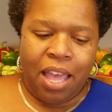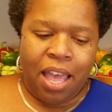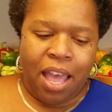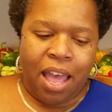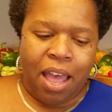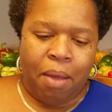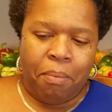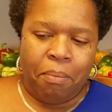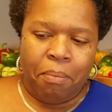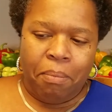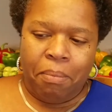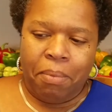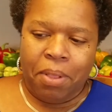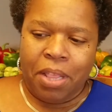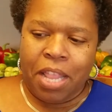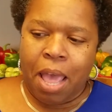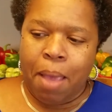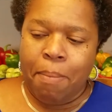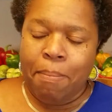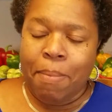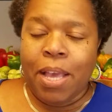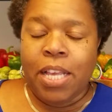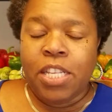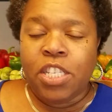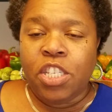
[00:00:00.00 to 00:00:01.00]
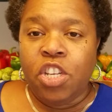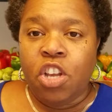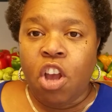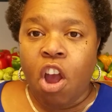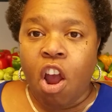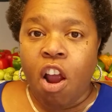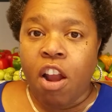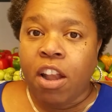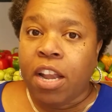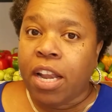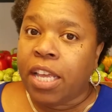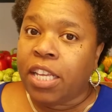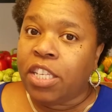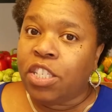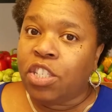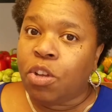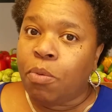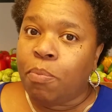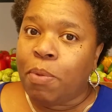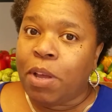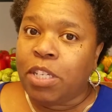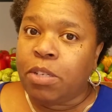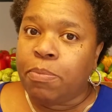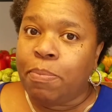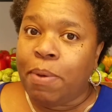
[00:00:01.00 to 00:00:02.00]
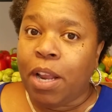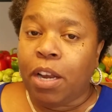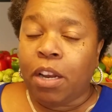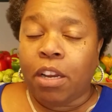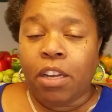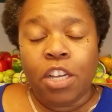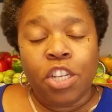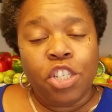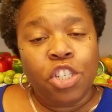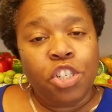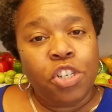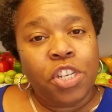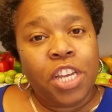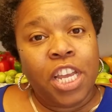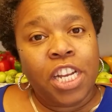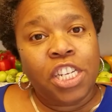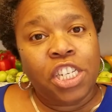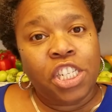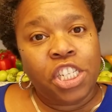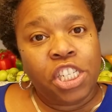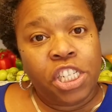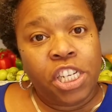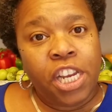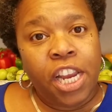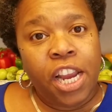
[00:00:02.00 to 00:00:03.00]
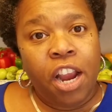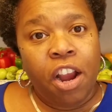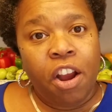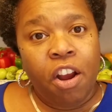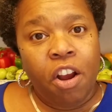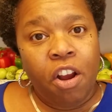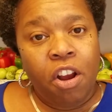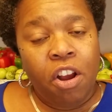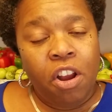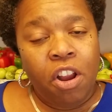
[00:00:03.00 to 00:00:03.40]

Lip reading: That makes gardening so much better because you get to share